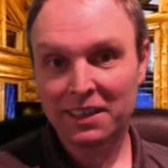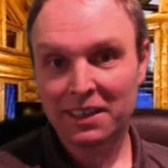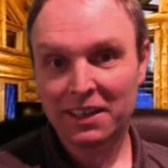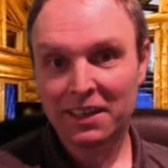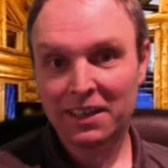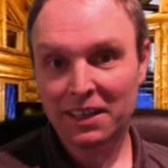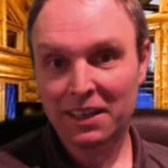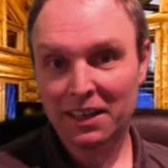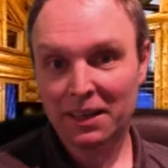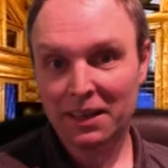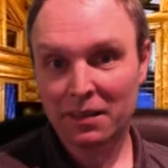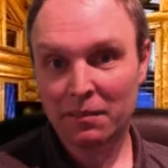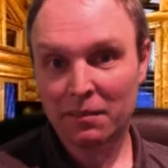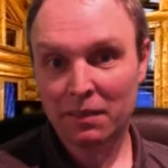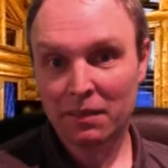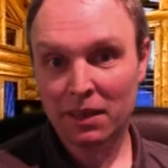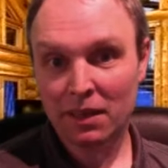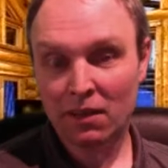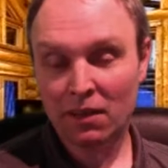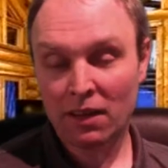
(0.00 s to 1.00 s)
And
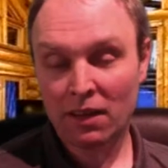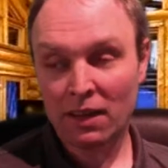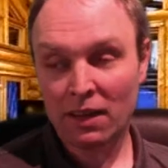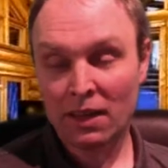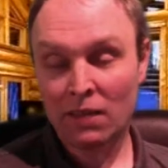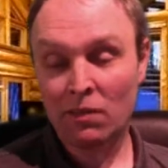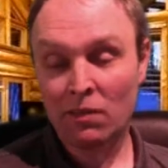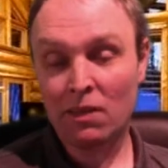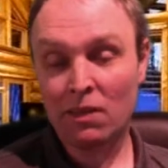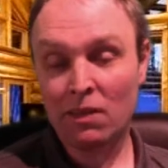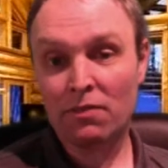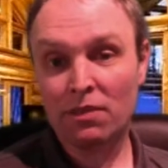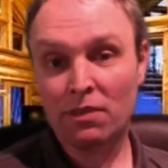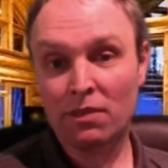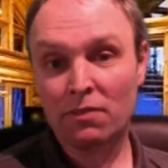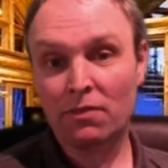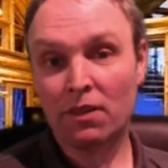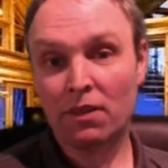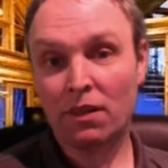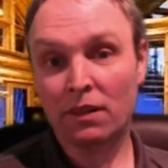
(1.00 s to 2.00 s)
even if you
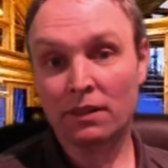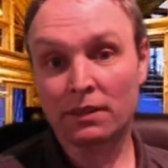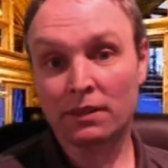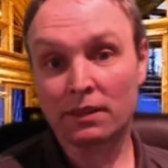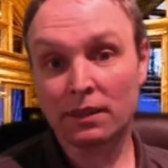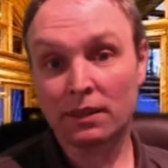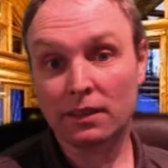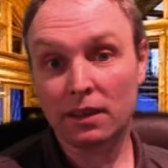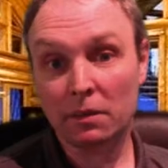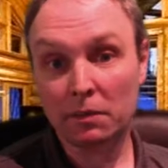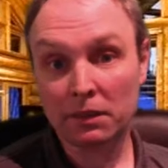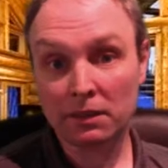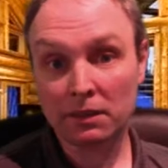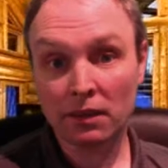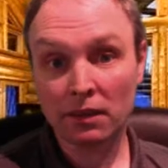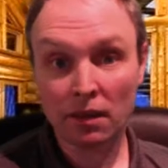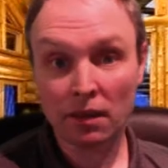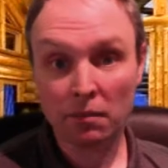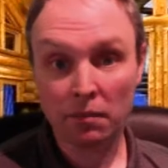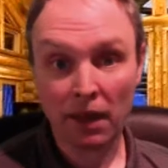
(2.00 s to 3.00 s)
fall asleep, it's
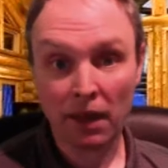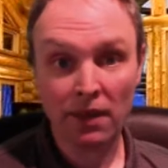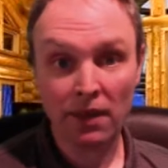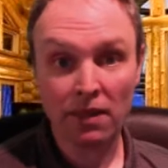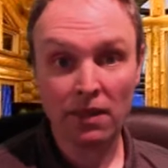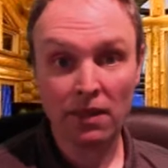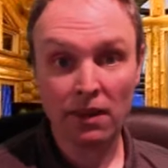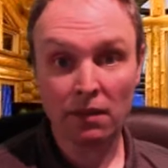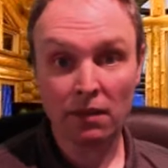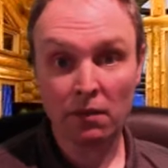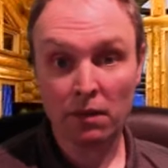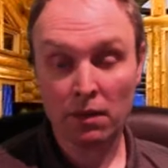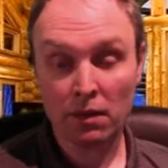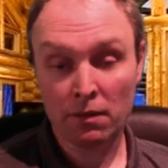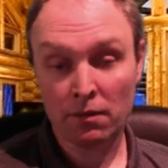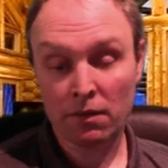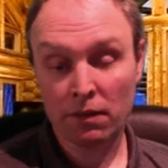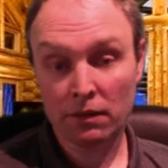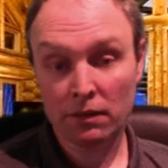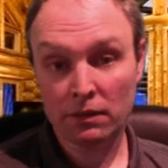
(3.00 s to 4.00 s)
not a bad thing when you
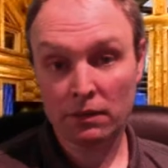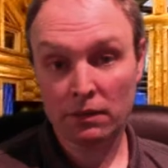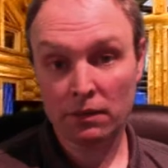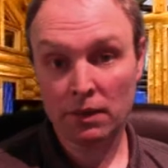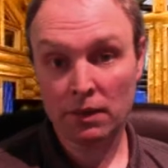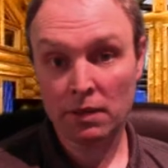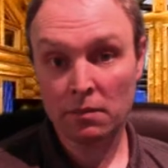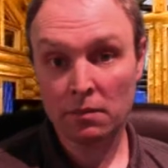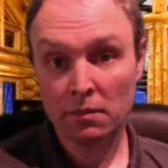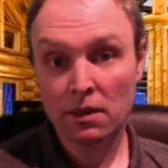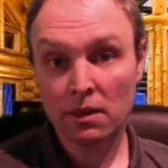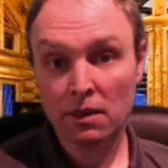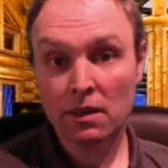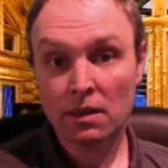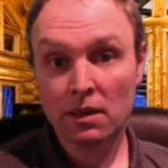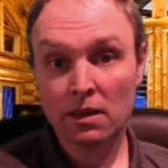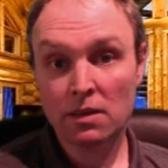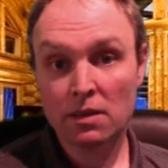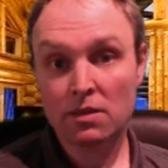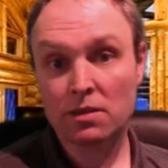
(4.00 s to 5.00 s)
fall asleep
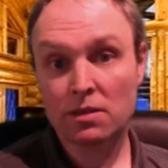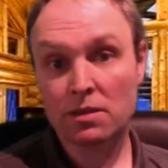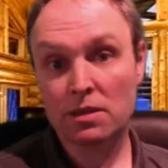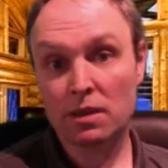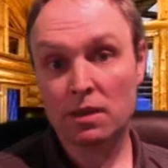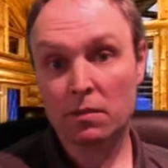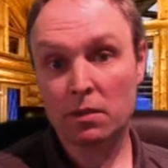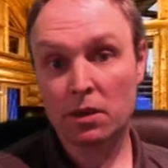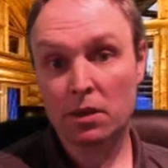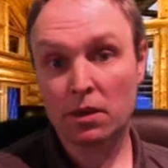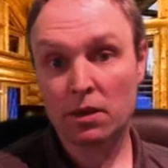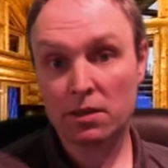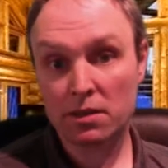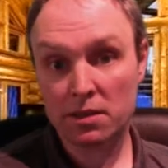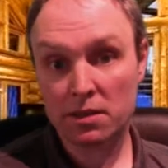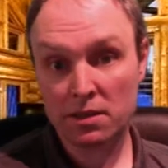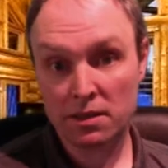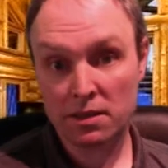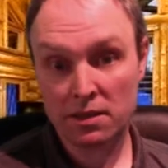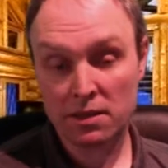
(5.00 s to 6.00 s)
because your
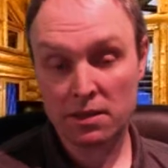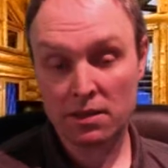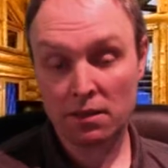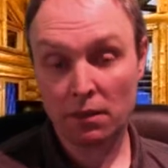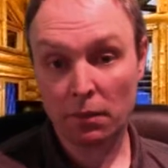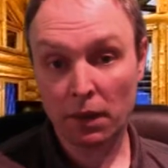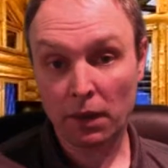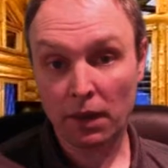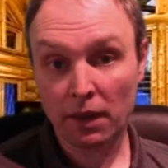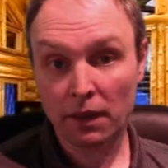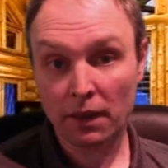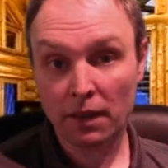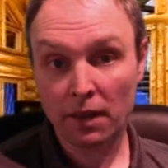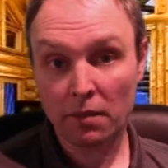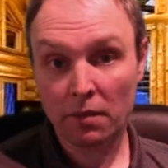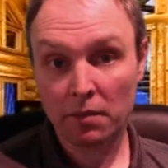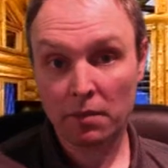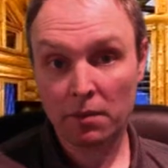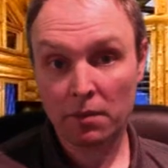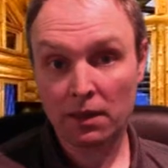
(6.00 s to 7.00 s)
subconscious is still awake at
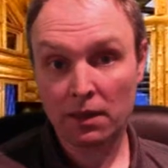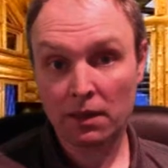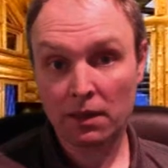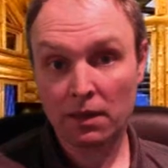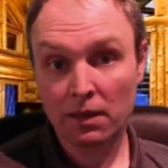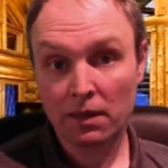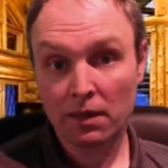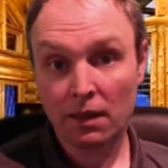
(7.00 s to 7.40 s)
that point,